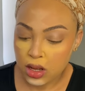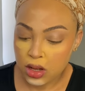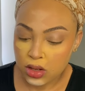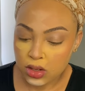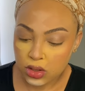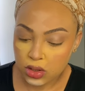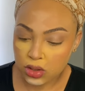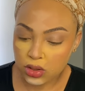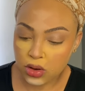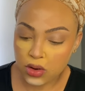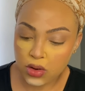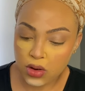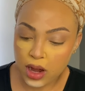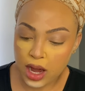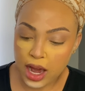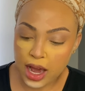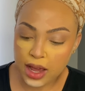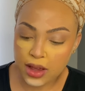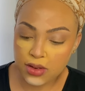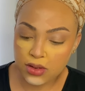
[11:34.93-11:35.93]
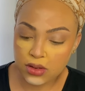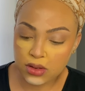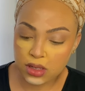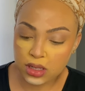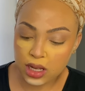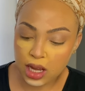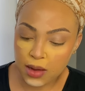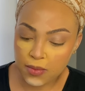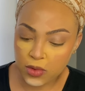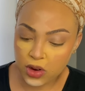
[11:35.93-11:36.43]
So I use,
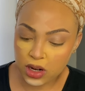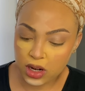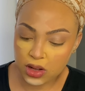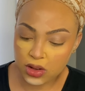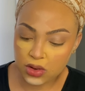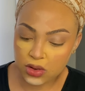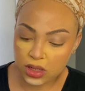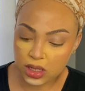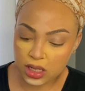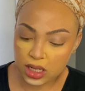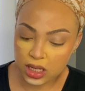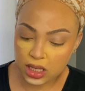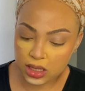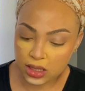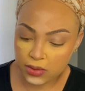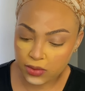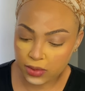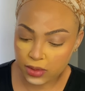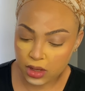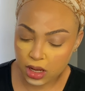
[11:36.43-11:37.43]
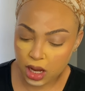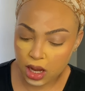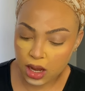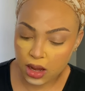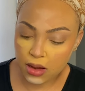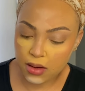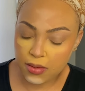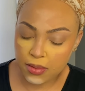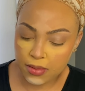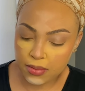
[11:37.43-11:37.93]
I'm gonna use this
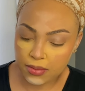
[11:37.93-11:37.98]
um,